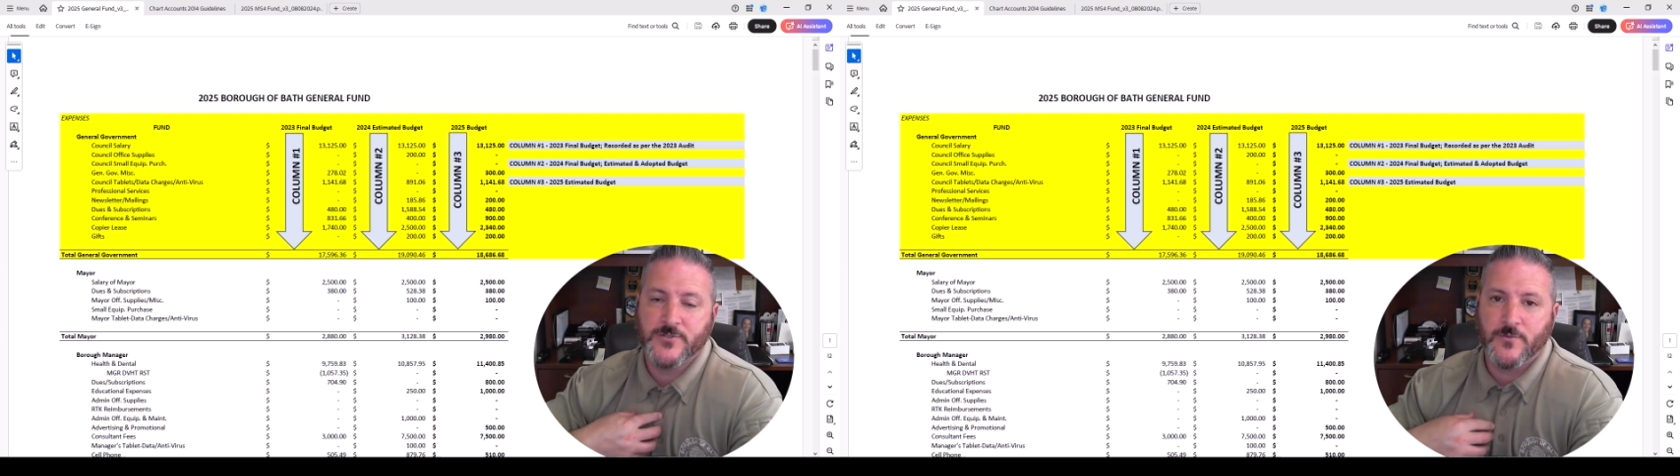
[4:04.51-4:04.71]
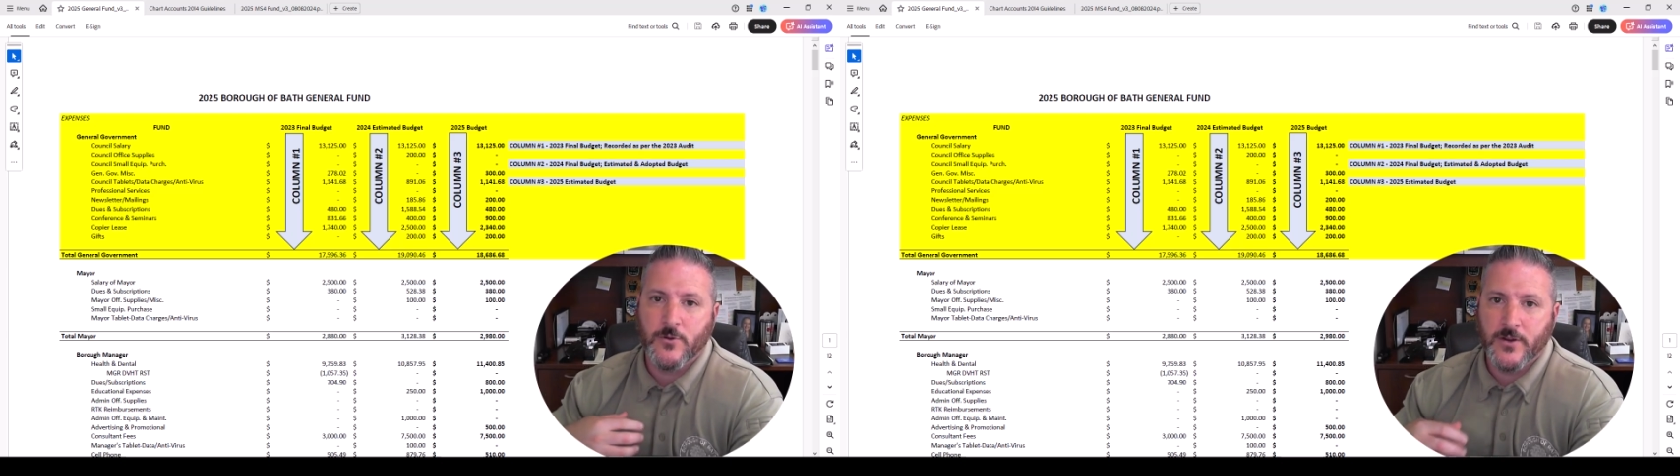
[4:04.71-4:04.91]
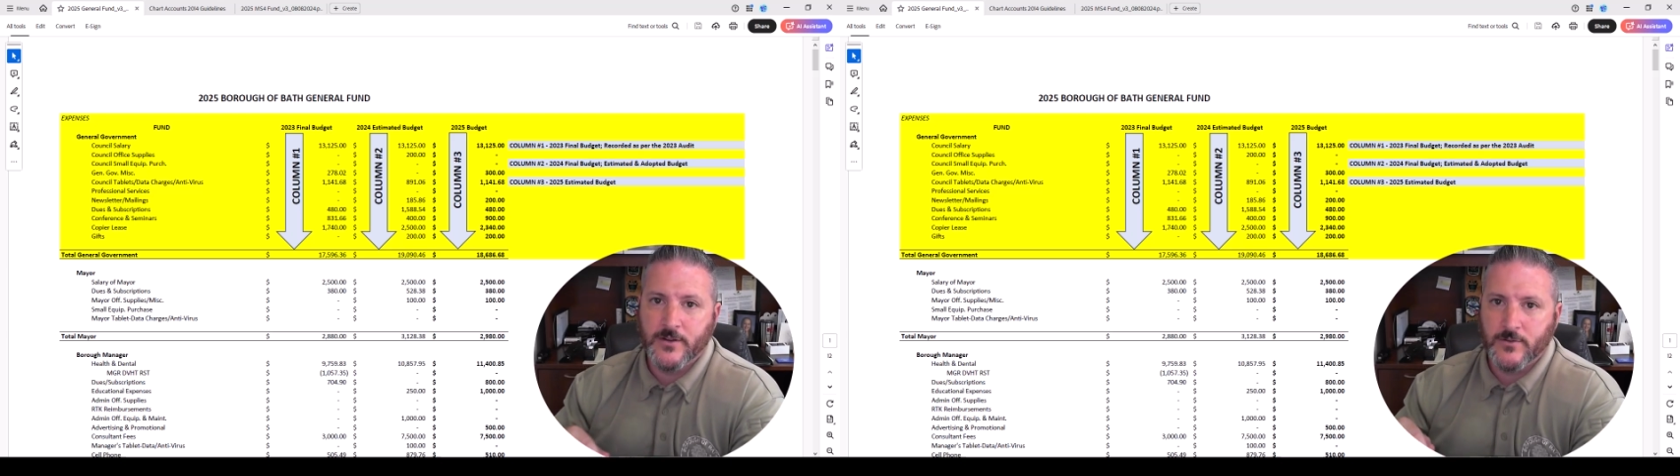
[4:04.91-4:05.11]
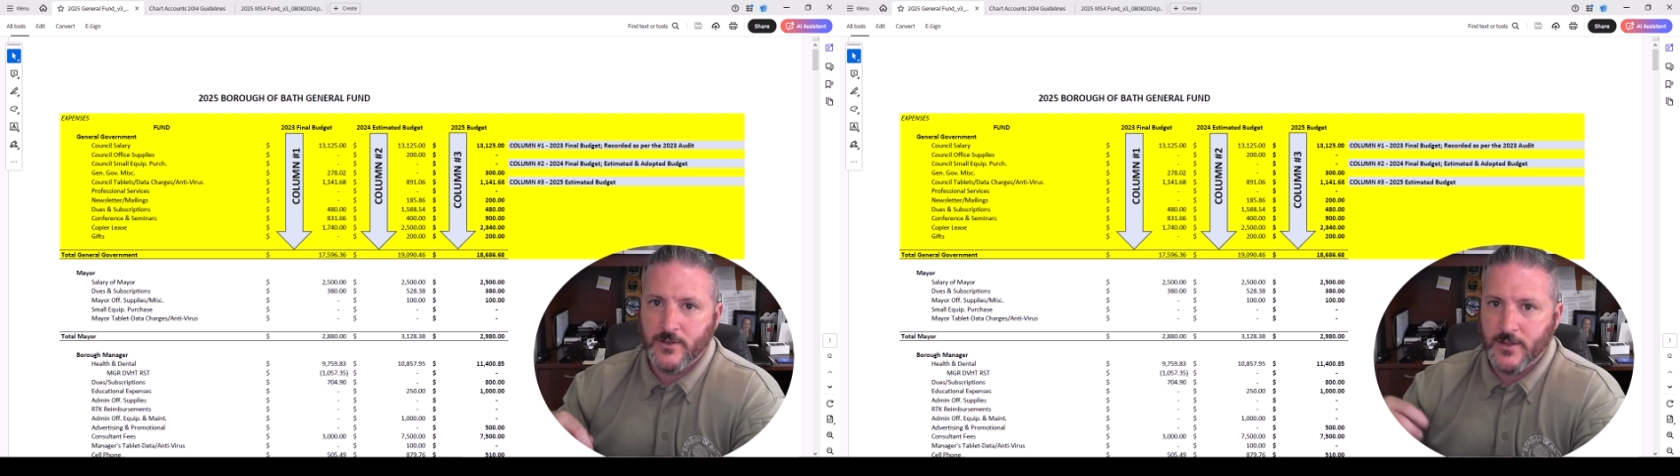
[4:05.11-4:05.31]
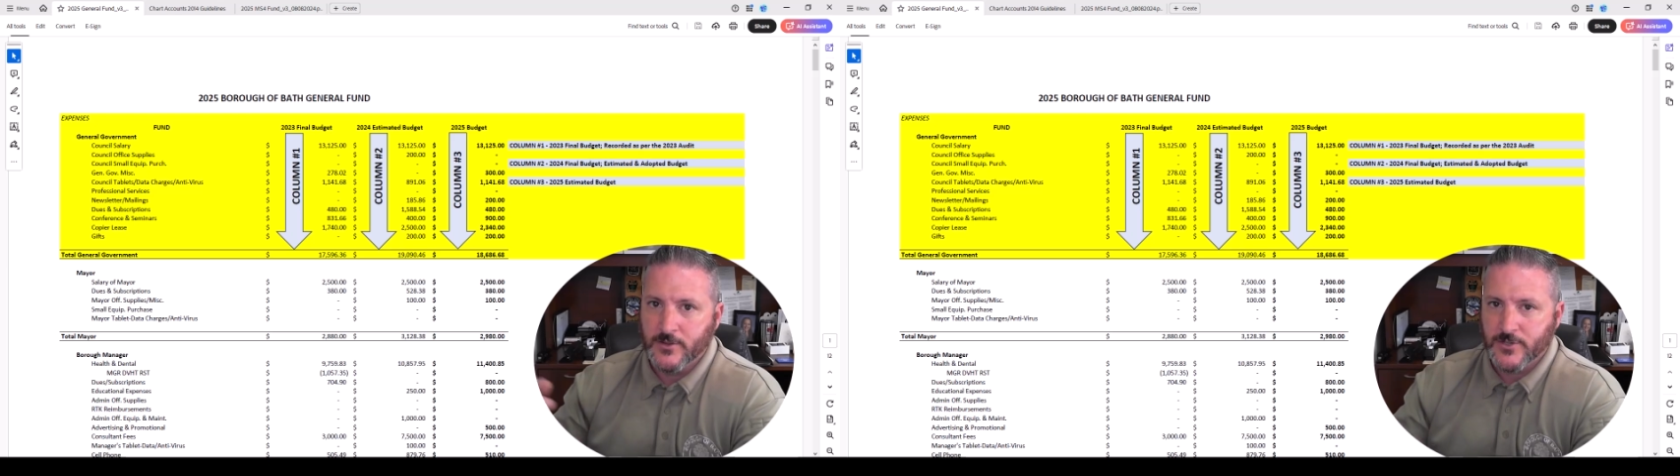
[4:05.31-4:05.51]
forward or
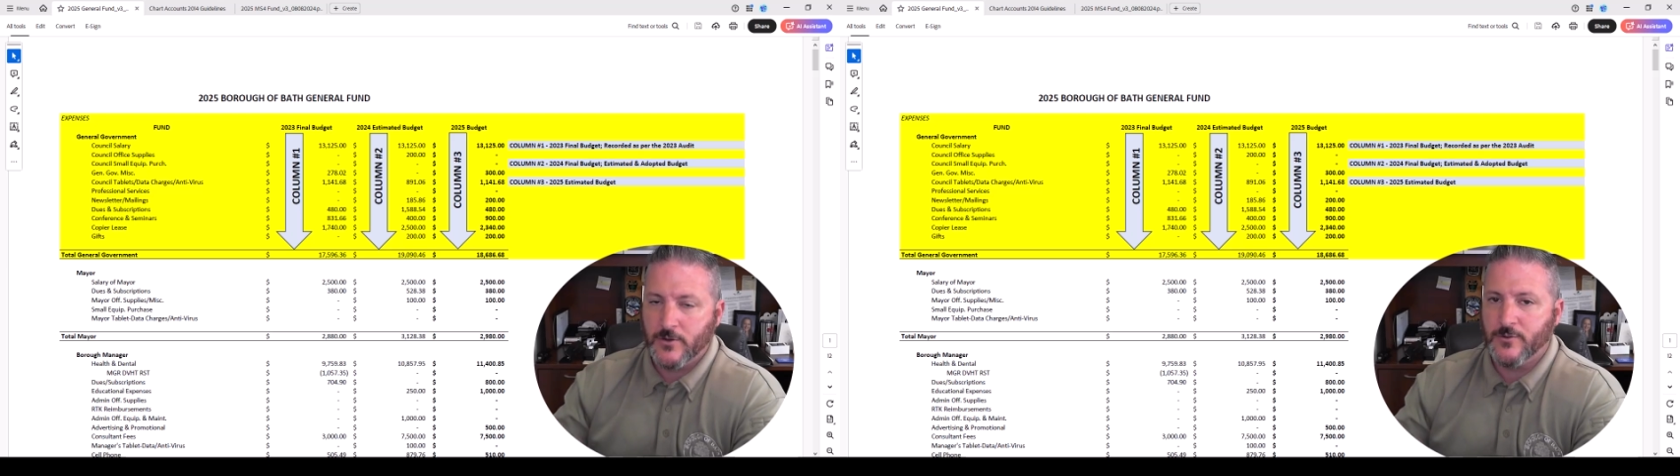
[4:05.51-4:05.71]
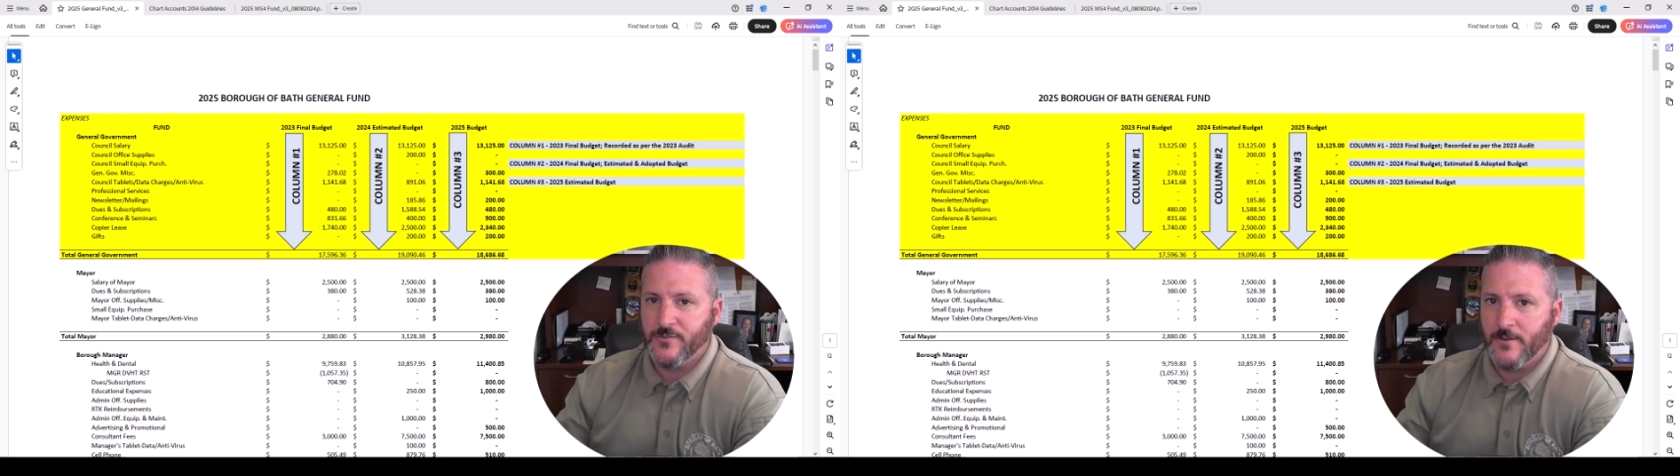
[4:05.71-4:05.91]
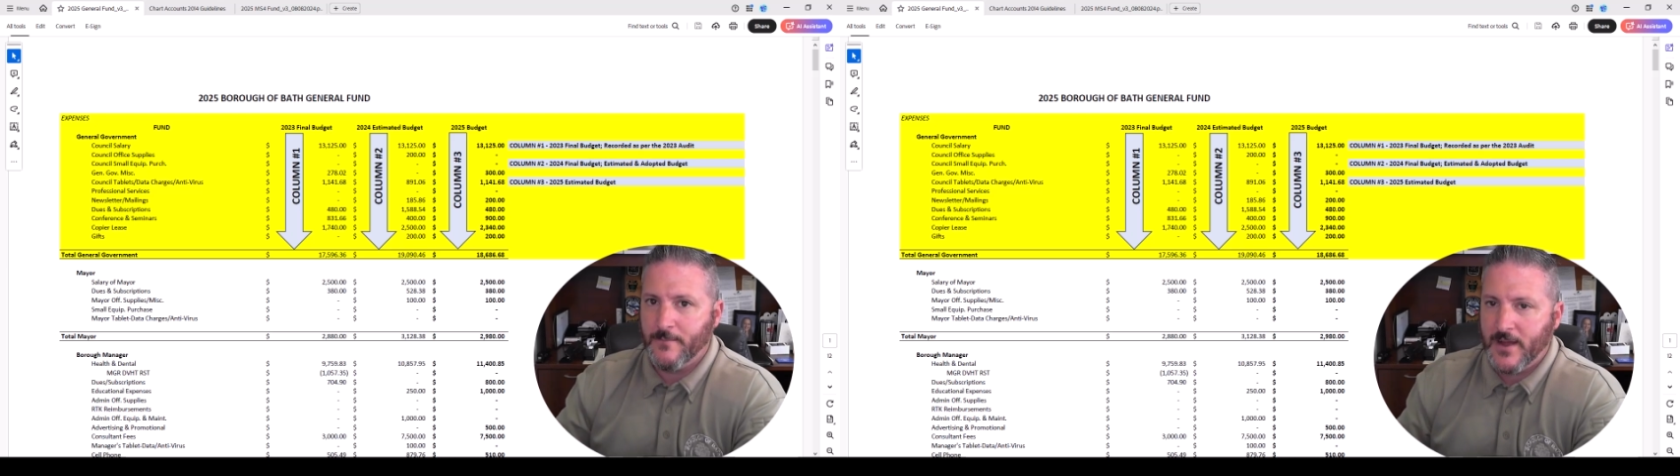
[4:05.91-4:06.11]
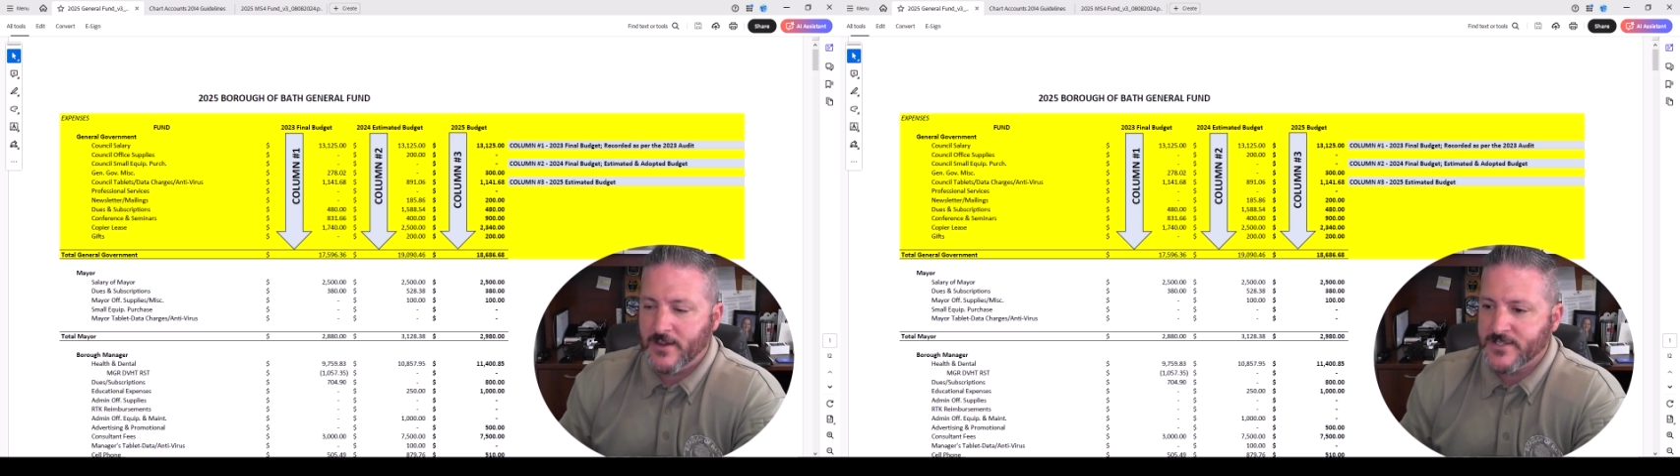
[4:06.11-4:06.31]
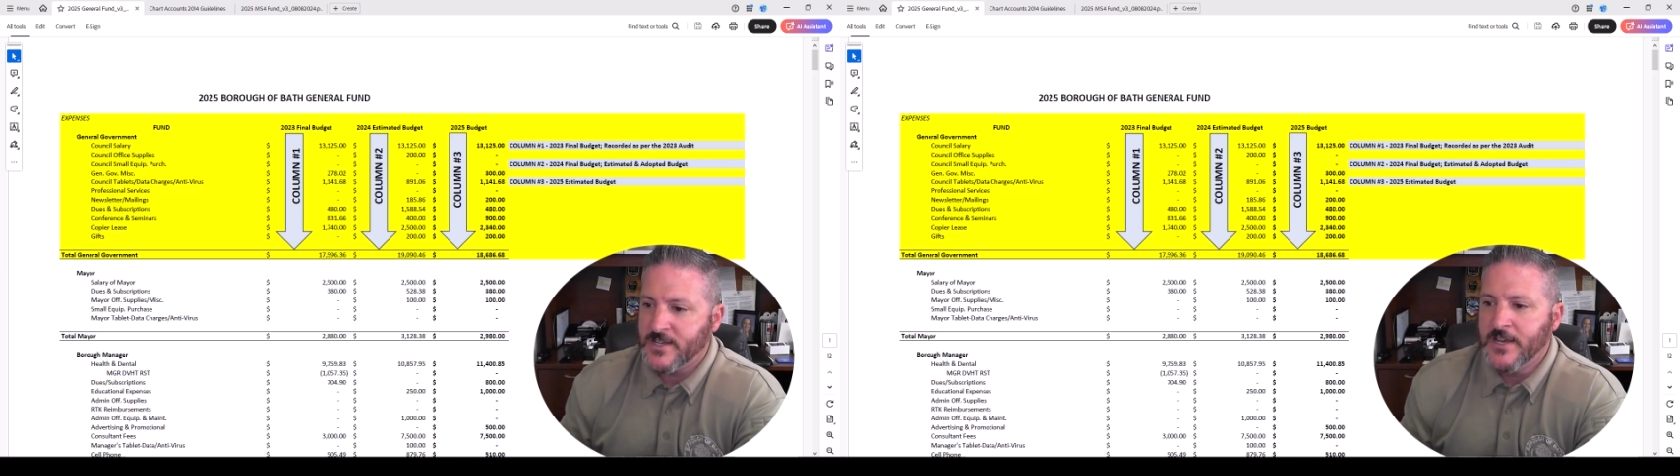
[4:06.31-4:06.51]
the total fund
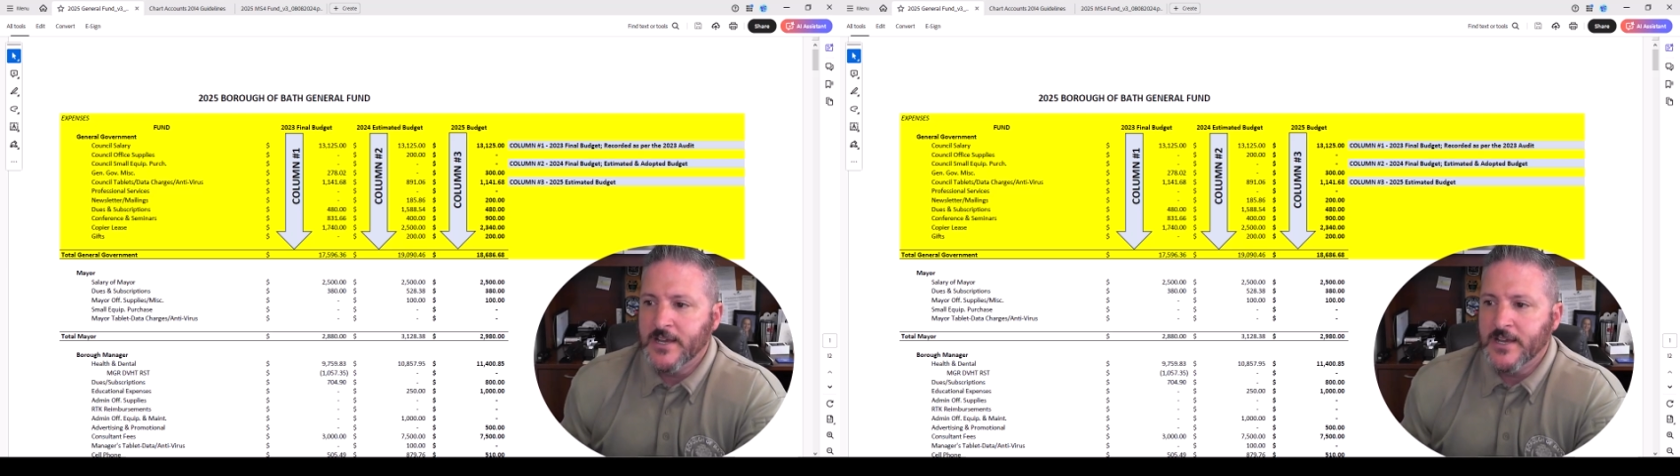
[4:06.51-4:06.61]
balance